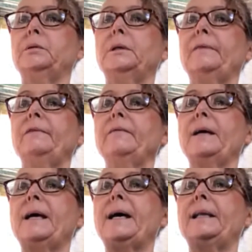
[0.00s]
I've never
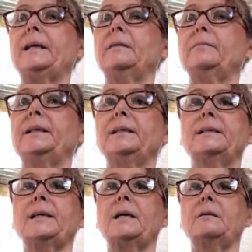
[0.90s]
had it, but it
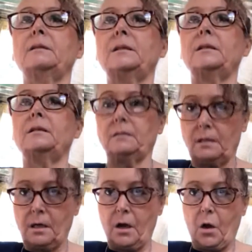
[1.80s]
sounds
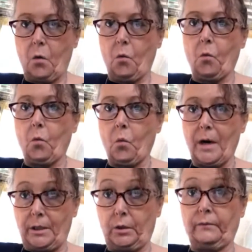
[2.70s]

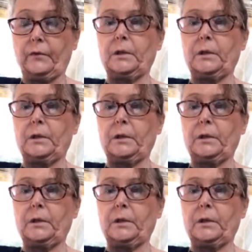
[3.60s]
wonderful.